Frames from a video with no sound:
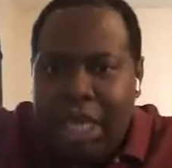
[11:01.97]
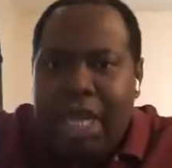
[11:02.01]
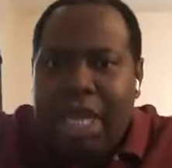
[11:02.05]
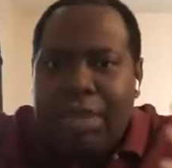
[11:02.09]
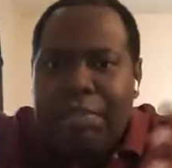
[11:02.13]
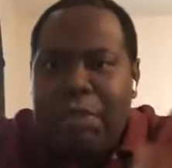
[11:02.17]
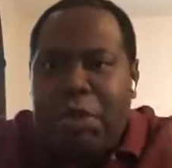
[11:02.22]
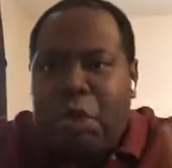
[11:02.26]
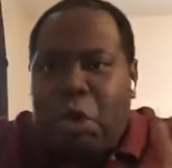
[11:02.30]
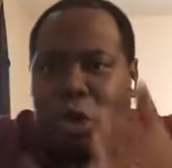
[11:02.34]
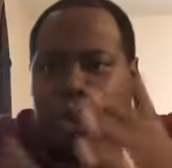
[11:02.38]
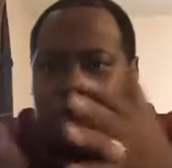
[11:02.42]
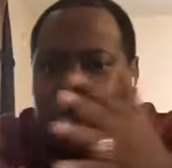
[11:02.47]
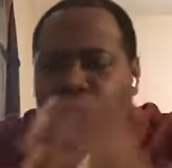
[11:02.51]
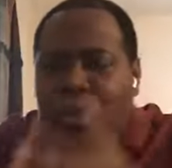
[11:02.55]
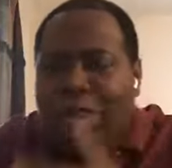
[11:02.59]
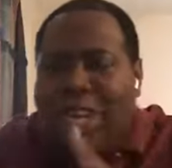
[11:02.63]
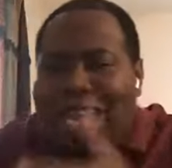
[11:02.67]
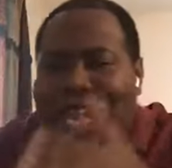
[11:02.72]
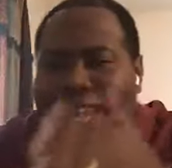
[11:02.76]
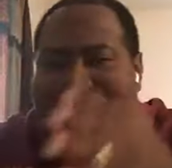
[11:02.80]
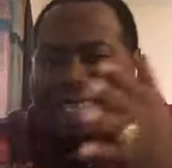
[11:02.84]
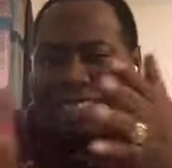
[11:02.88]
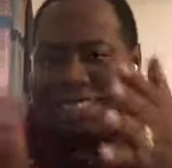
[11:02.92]
because
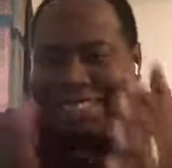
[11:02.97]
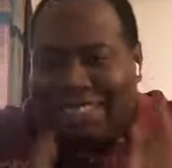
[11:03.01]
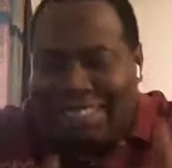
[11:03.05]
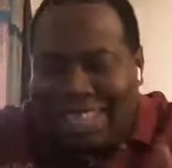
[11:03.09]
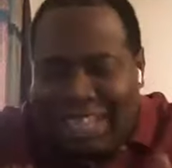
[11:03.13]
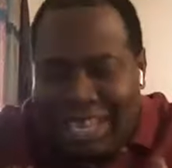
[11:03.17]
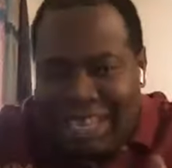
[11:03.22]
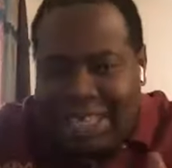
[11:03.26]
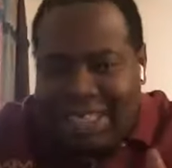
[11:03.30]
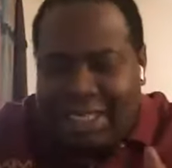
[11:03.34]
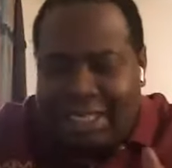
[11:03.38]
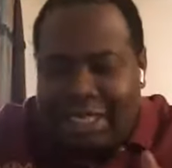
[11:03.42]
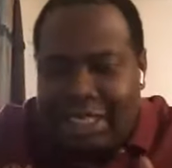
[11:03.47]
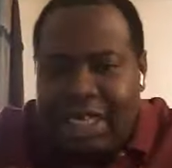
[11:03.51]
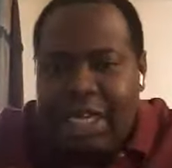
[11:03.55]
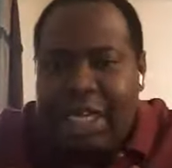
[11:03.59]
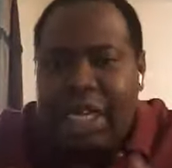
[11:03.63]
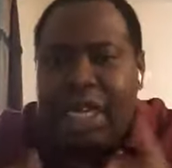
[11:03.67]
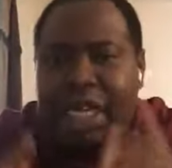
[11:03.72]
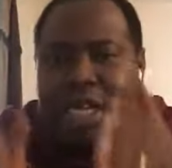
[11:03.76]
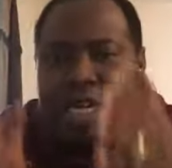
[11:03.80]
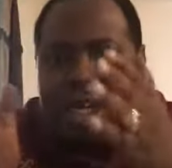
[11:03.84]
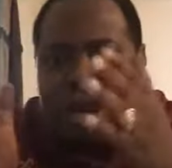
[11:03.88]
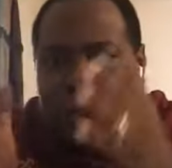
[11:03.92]
we understand
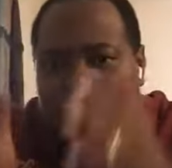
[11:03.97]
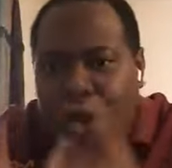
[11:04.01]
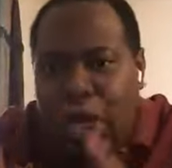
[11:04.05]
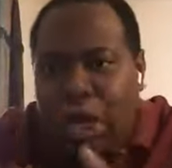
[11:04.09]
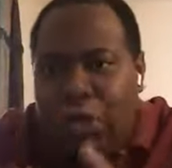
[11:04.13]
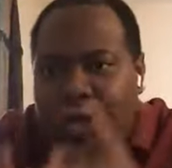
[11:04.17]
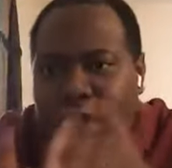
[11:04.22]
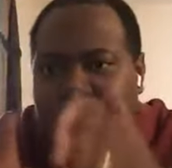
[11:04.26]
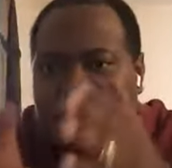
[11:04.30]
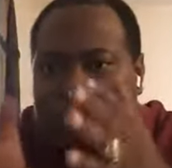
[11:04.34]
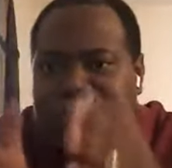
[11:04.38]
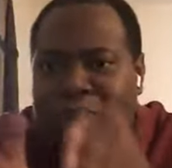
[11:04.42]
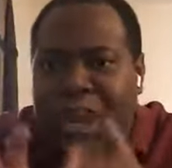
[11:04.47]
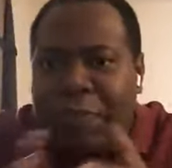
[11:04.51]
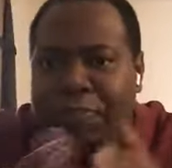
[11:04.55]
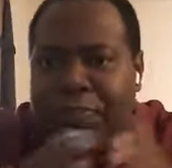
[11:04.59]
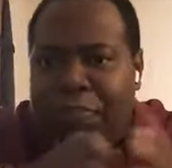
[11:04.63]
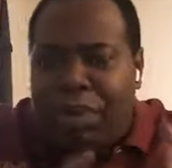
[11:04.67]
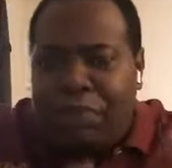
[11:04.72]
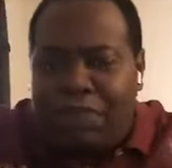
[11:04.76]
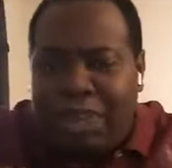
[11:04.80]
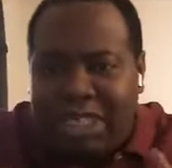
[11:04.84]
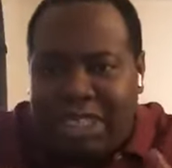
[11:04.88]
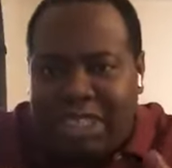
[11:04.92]
the only way to fight
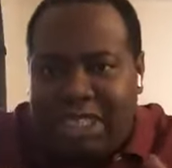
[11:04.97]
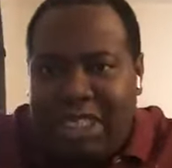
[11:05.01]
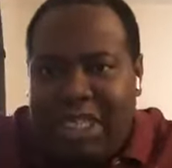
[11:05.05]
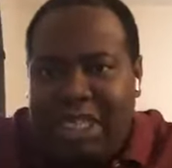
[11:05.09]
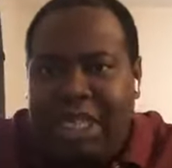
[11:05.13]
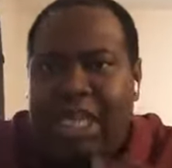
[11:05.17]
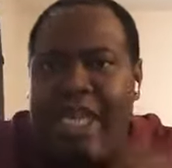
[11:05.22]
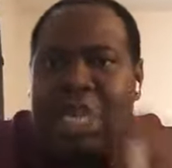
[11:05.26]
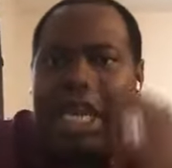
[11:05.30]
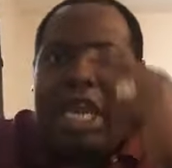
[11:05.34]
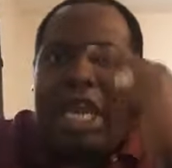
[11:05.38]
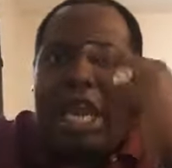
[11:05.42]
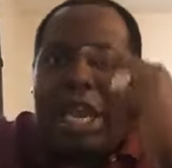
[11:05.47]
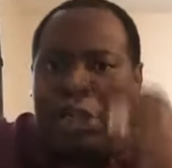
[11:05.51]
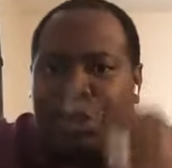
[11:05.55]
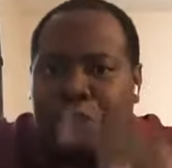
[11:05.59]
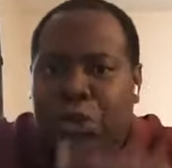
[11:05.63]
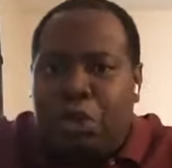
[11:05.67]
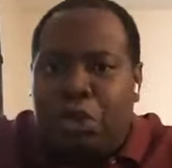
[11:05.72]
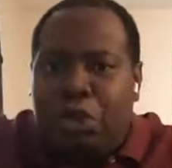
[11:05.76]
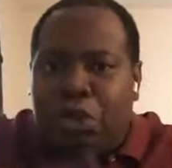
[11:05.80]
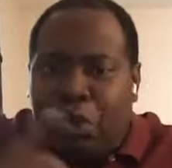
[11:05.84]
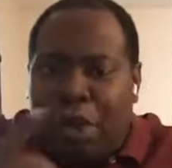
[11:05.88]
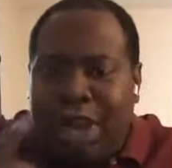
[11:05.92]
poverty is
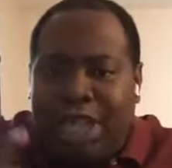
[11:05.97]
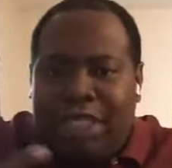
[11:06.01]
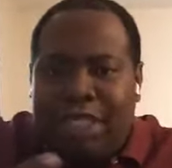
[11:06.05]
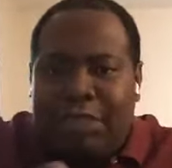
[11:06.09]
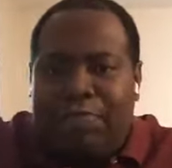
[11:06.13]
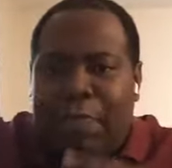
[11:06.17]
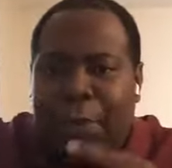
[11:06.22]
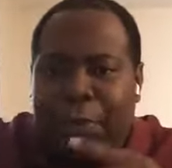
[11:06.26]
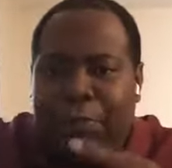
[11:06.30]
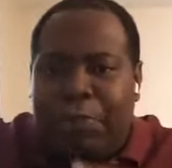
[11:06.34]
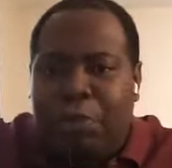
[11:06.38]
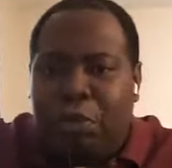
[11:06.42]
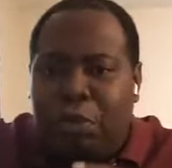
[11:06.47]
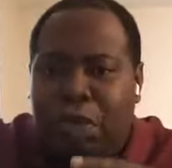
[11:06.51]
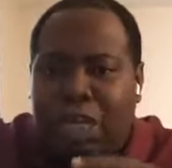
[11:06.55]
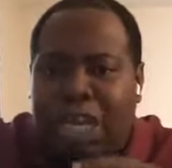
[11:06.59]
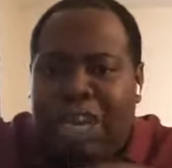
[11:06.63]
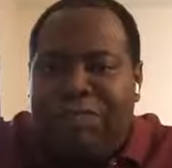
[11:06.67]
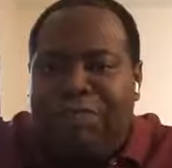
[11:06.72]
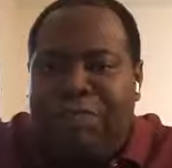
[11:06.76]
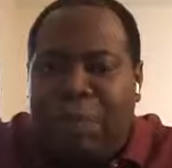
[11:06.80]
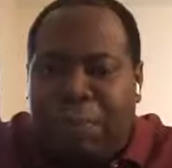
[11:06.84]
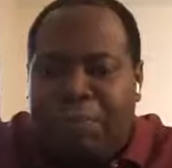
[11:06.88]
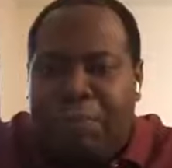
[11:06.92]
to
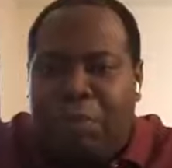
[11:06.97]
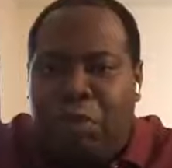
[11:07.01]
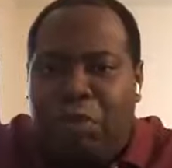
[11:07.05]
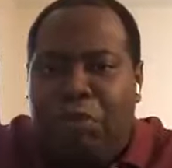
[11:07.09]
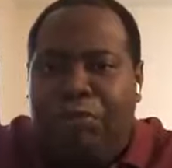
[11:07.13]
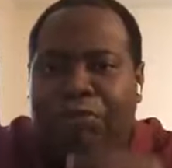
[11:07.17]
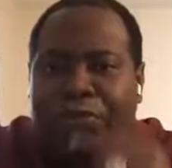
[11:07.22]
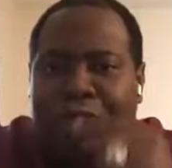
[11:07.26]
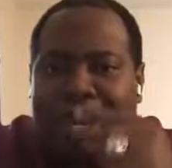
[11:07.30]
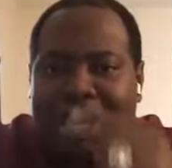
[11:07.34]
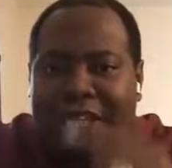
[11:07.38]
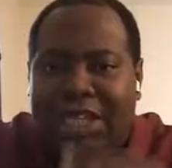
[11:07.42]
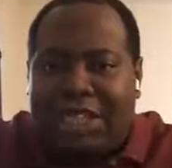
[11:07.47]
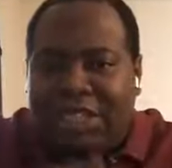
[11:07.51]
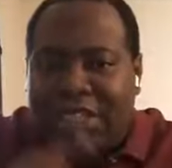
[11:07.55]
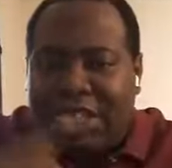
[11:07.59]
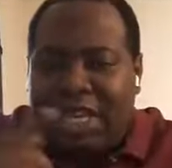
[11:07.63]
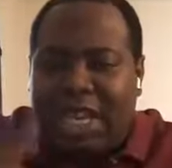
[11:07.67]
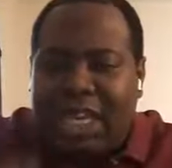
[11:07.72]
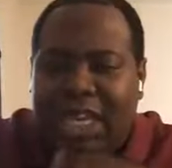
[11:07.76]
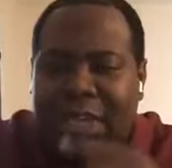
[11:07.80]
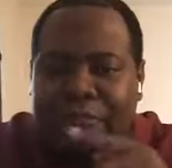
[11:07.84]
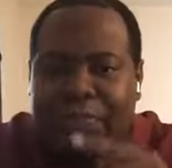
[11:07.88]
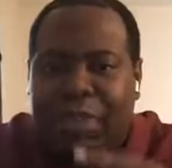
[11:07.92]
give people financial
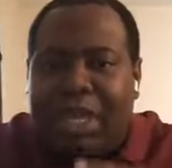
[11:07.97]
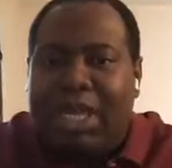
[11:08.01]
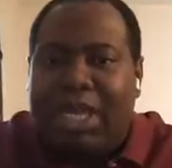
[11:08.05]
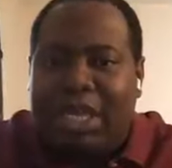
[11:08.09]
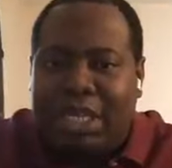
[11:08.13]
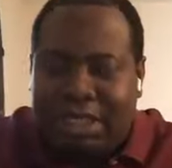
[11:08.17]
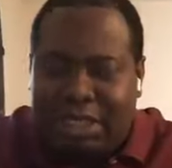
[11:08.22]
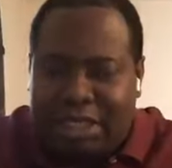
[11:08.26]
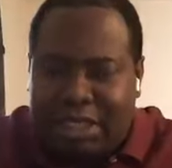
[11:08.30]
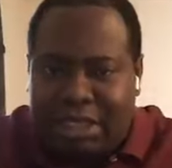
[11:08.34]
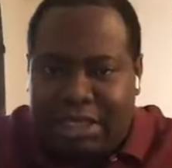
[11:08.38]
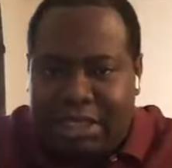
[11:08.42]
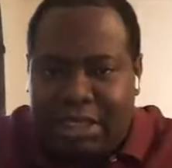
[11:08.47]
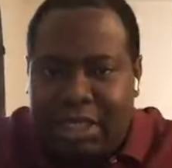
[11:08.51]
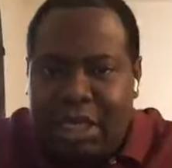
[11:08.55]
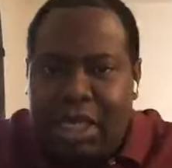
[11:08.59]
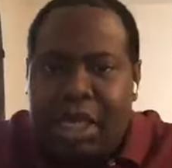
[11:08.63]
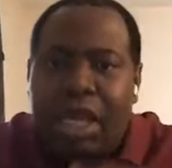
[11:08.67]
independence.